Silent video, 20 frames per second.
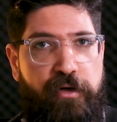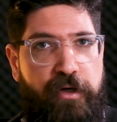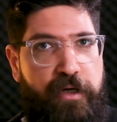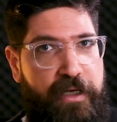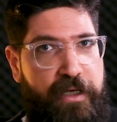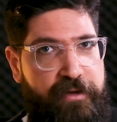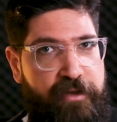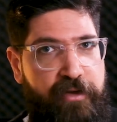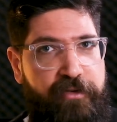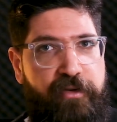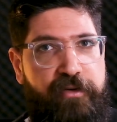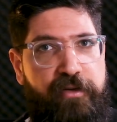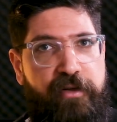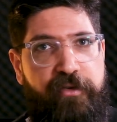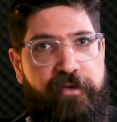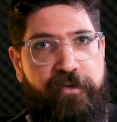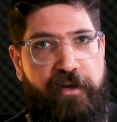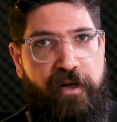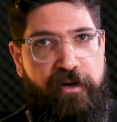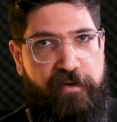
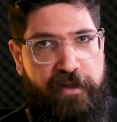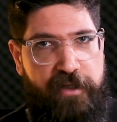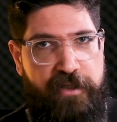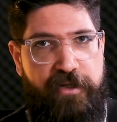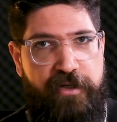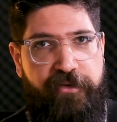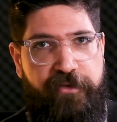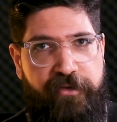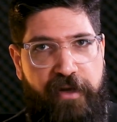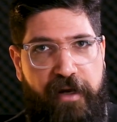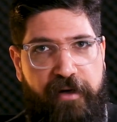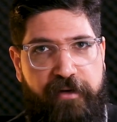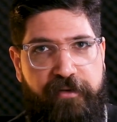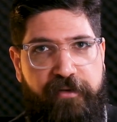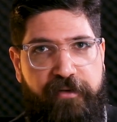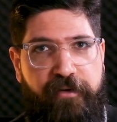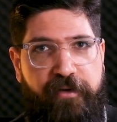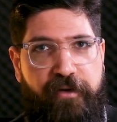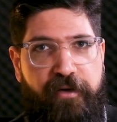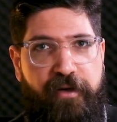ethnicities and religious
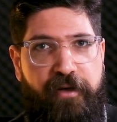sects